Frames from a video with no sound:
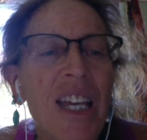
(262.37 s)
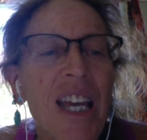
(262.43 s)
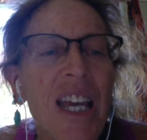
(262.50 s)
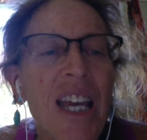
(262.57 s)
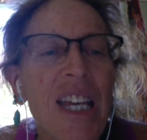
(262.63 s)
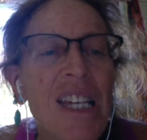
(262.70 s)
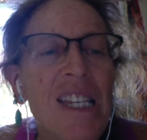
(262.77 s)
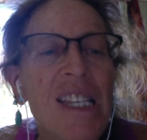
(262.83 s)

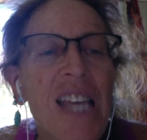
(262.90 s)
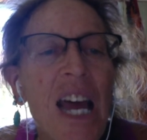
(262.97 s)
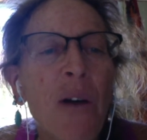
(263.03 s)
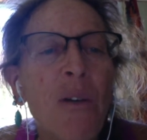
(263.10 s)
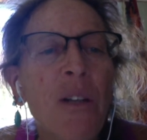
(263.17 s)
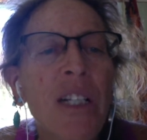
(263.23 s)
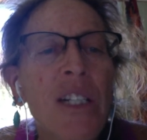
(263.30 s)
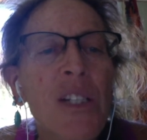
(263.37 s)
a
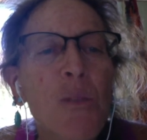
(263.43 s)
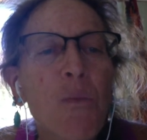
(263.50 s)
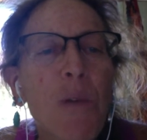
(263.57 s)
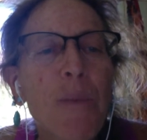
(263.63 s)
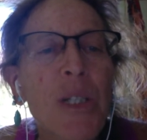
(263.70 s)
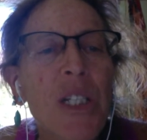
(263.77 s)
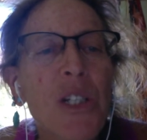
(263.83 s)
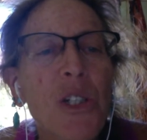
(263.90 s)
soundless
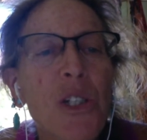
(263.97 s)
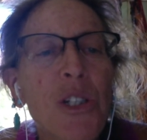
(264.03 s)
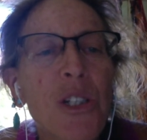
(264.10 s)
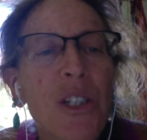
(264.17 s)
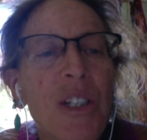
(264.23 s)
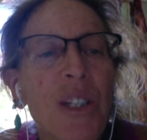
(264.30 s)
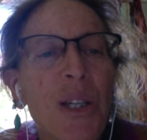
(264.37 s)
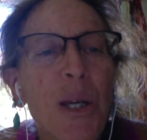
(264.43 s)

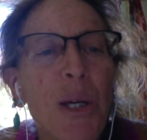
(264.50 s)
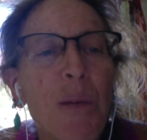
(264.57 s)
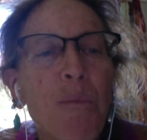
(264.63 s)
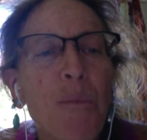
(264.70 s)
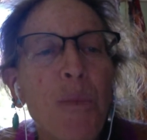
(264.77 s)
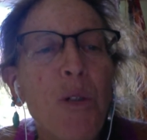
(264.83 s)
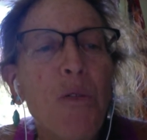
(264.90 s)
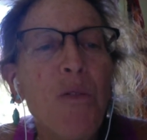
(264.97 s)
repetition,
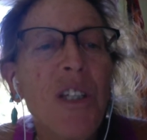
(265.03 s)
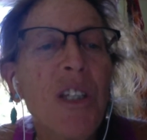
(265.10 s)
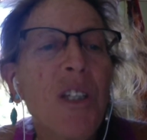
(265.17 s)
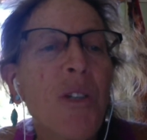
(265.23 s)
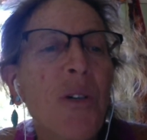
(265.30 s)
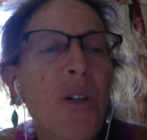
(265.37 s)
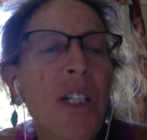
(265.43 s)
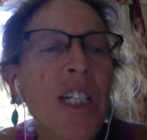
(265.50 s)
moving
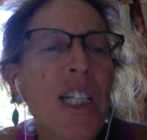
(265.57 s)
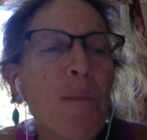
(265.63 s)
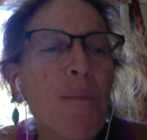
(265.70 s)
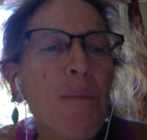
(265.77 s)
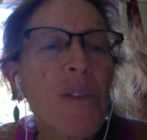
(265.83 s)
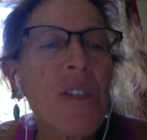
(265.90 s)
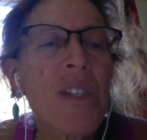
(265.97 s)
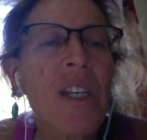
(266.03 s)
your
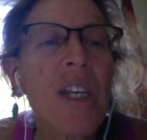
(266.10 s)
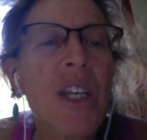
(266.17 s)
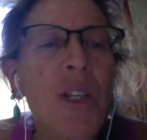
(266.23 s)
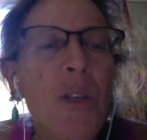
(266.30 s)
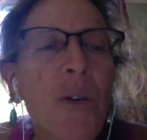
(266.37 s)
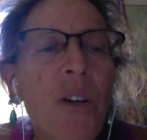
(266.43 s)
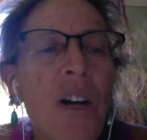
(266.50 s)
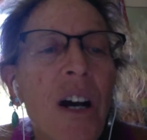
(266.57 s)
lips,
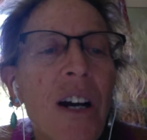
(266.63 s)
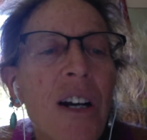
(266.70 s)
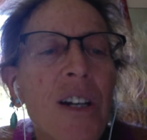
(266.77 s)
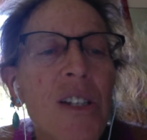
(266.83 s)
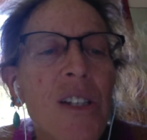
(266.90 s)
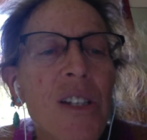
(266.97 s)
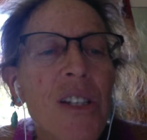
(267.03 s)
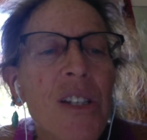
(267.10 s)
your
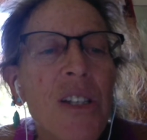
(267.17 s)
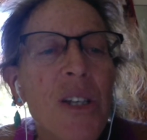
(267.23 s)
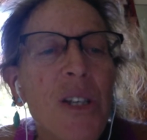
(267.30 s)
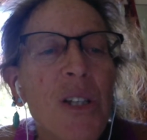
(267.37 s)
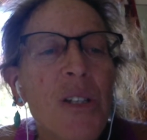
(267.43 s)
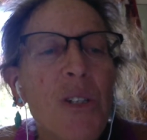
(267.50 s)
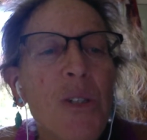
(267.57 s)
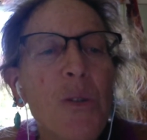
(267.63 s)
heart,
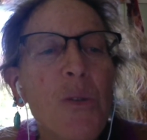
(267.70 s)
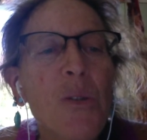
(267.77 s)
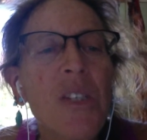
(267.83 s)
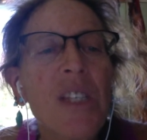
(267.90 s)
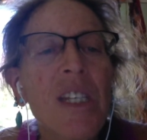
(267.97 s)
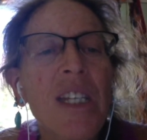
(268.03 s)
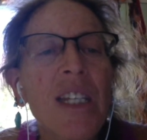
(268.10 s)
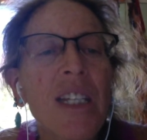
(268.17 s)
to
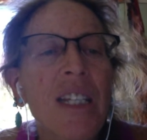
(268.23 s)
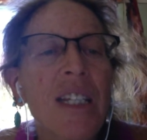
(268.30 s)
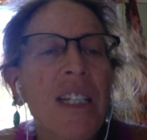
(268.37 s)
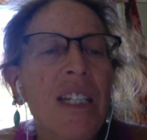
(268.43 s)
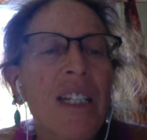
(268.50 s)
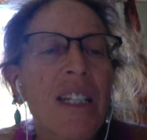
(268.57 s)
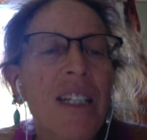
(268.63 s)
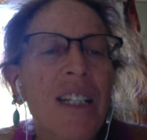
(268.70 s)

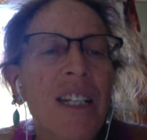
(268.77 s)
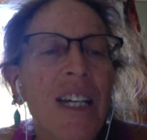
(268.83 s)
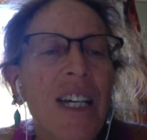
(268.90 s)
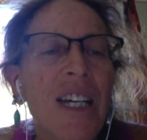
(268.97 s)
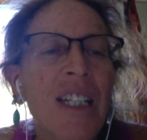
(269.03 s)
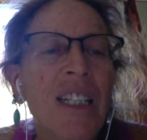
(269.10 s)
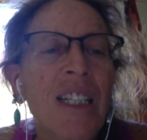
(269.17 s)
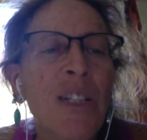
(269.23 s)
sing,
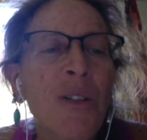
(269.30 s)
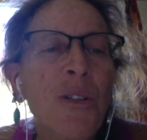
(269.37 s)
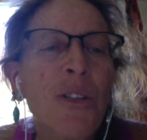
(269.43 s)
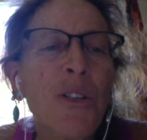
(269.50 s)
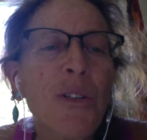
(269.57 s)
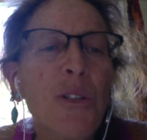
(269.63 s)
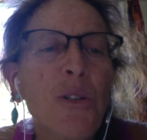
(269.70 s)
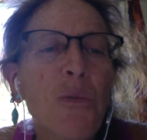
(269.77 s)

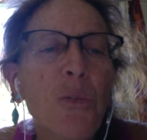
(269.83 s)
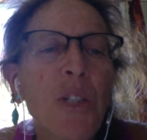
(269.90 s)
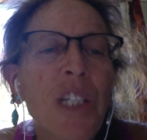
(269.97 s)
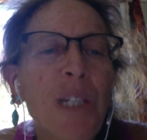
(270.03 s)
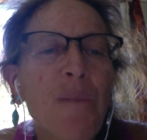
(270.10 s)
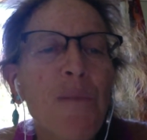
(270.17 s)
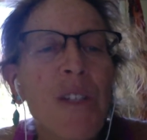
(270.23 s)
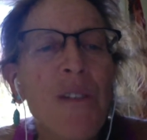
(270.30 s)
lyrical
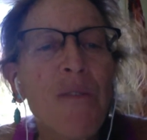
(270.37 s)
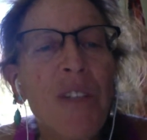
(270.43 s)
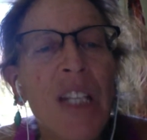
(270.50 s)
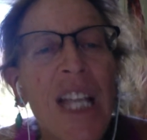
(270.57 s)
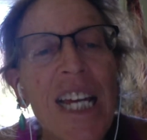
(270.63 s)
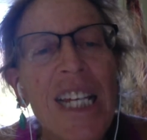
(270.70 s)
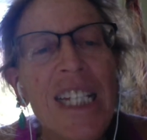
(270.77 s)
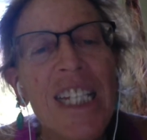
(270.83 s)
dreams of
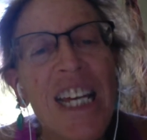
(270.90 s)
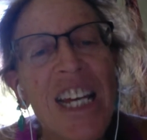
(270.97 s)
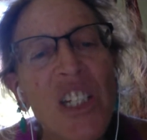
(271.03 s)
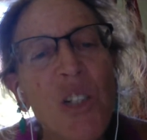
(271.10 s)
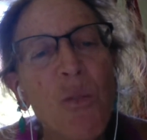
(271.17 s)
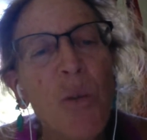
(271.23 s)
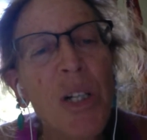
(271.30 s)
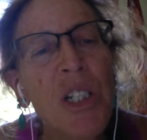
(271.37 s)
light and
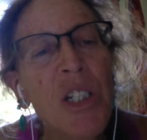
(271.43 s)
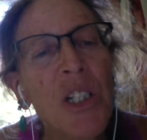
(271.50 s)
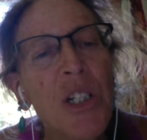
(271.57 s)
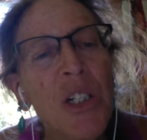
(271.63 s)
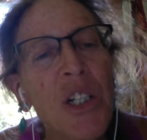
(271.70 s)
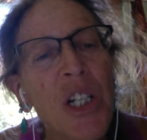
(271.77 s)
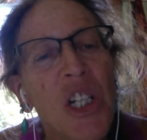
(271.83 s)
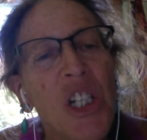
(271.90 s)

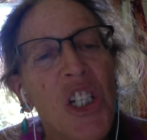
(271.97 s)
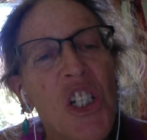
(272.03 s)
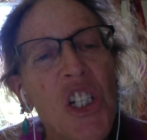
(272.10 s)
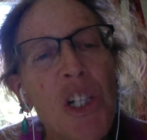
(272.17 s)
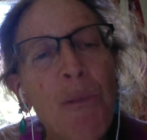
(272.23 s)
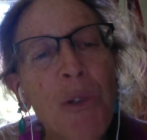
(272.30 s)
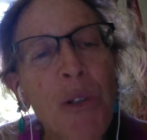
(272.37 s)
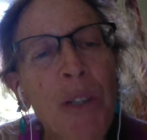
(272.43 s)
wonder,
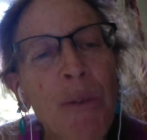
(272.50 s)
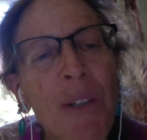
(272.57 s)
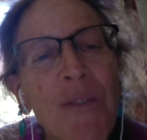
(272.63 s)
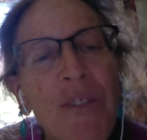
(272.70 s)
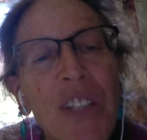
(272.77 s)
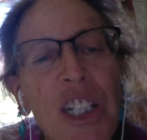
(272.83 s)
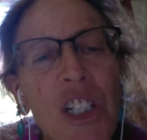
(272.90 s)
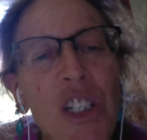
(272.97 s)
shimmering
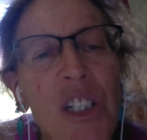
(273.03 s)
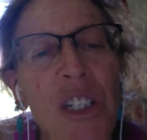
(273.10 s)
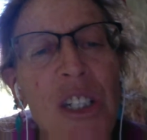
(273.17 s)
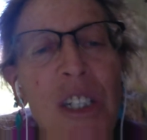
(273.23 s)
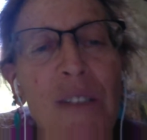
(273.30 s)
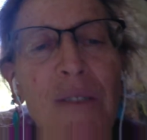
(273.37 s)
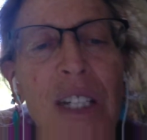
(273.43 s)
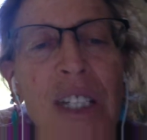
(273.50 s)
reflections
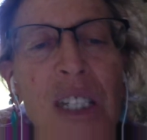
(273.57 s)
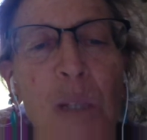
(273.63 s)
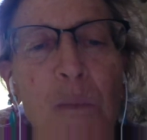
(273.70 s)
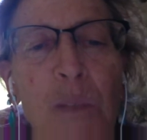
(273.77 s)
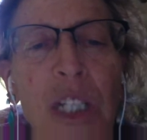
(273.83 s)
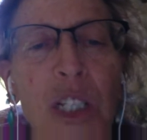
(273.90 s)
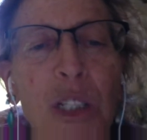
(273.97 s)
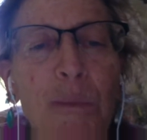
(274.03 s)
of
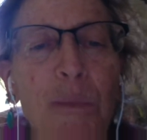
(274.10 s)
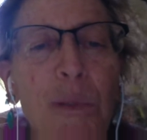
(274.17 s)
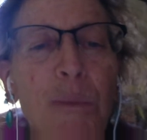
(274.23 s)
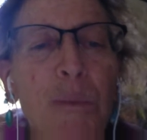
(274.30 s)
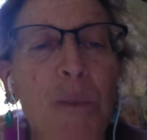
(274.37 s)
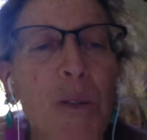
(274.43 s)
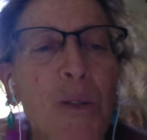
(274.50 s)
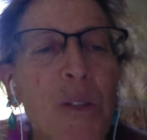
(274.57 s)
unspeakable
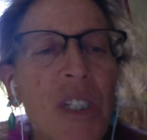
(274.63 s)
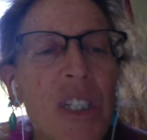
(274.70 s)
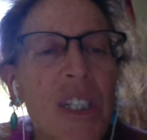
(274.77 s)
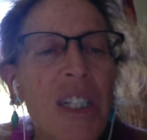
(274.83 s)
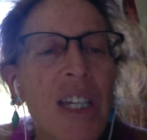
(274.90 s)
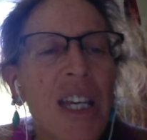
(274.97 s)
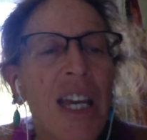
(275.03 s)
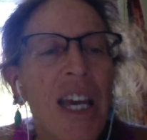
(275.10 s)

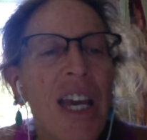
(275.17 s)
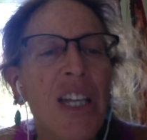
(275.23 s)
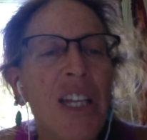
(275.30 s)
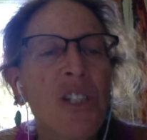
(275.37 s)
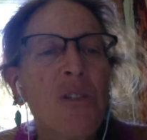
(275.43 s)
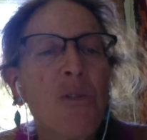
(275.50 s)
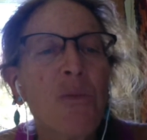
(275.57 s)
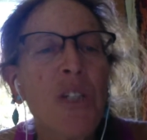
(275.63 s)
beauty,
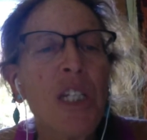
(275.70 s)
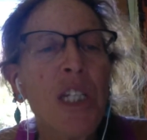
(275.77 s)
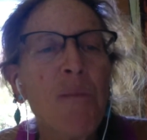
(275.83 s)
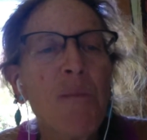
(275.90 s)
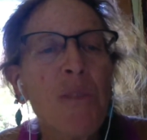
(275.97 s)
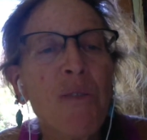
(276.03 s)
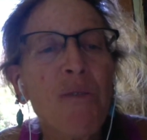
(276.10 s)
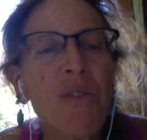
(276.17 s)
and
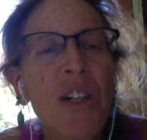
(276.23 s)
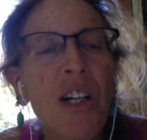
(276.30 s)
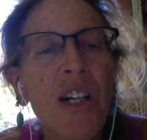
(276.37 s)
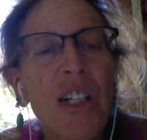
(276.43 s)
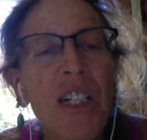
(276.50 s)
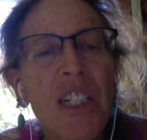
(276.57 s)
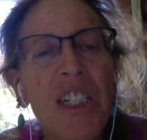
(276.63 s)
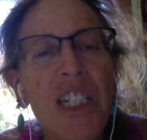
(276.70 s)
dreams of
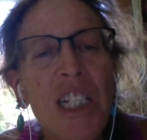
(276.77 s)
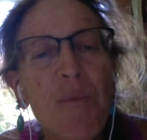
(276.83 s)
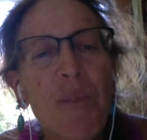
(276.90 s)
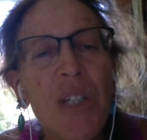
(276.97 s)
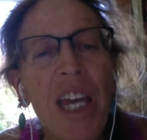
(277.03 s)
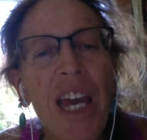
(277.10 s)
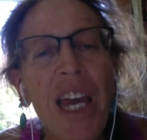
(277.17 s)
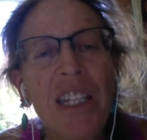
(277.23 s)
dark, deep
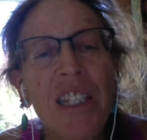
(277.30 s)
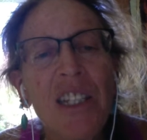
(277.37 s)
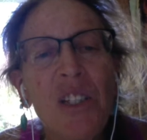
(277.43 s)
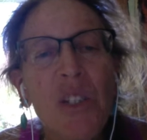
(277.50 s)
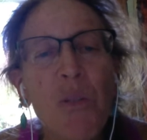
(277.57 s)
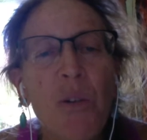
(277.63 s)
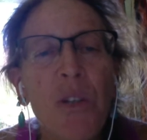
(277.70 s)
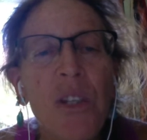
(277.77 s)

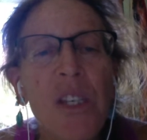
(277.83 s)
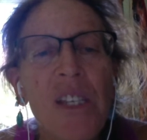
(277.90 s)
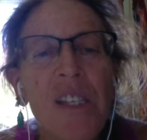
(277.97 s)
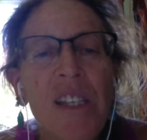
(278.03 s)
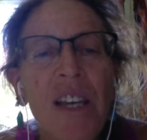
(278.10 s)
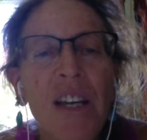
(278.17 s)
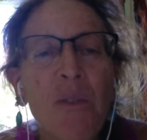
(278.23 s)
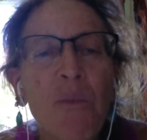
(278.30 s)
canyons where the
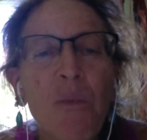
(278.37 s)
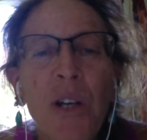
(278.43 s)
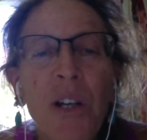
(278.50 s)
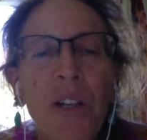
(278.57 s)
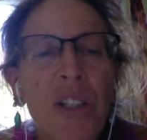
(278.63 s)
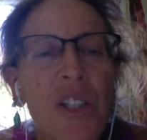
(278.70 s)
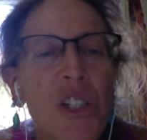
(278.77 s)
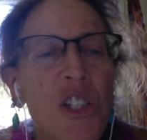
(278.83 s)
sun
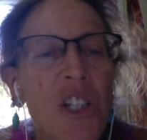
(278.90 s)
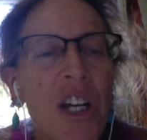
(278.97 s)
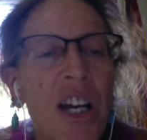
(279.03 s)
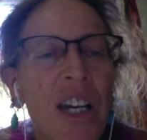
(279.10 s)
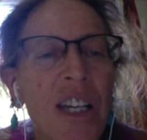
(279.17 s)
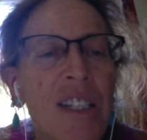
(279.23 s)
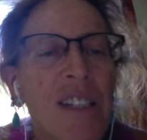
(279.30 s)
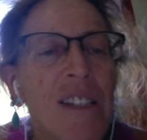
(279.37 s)
rarely
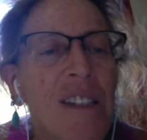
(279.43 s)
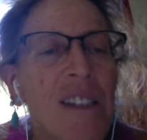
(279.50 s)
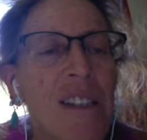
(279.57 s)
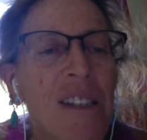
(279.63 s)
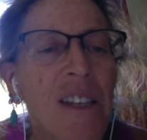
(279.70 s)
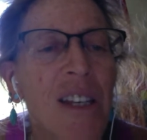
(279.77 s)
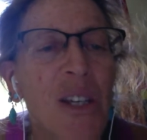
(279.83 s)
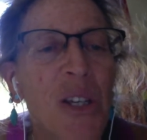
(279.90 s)
shines.
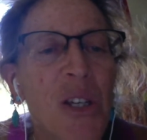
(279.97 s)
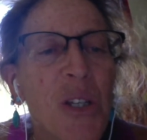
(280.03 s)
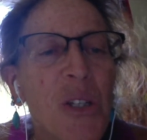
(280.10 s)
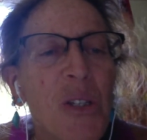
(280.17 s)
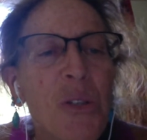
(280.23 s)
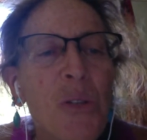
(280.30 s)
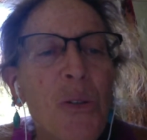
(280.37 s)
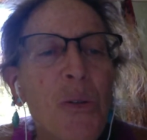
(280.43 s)

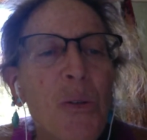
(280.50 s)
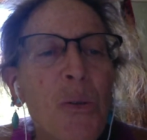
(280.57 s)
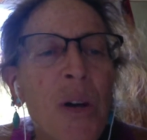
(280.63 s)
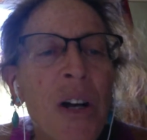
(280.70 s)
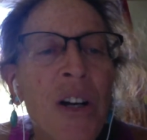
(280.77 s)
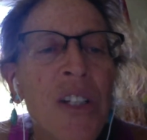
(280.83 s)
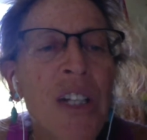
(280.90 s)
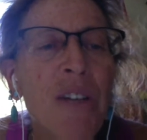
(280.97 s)
Two
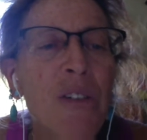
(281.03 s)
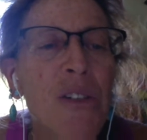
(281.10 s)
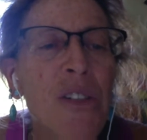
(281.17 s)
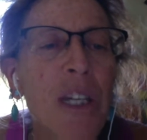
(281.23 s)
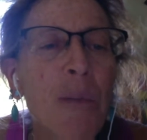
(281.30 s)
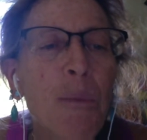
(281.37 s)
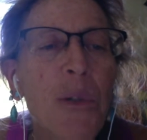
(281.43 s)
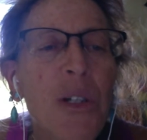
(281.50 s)
are never
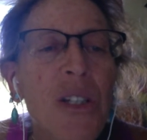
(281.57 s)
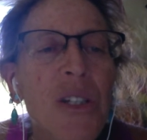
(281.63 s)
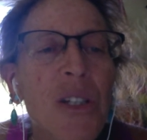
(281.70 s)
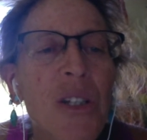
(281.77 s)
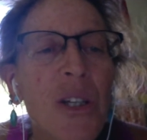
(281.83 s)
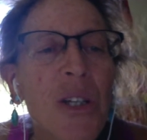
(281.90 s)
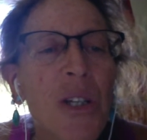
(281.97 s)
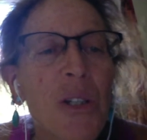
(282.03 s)
separate,
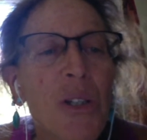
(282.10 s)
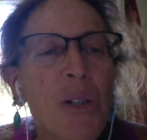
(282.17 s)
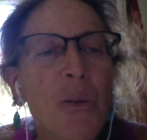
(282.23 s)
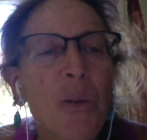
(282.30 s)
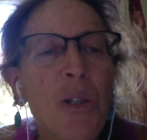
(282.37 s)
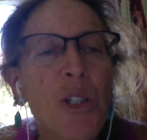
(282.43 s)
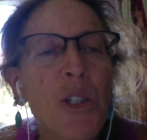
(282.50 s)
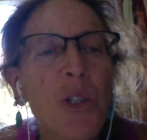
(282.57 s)

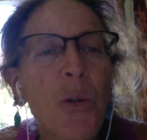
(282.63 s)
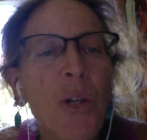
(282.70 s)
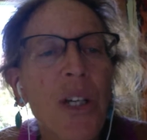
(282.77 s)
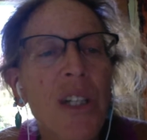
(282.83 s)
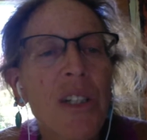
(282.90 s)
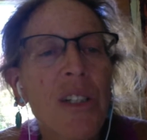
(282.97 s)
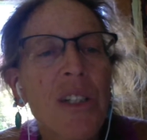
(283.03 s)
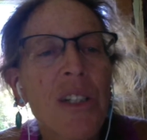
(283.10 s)
nor
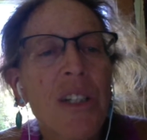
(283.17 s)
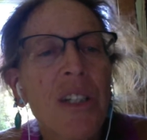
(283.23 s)
joined.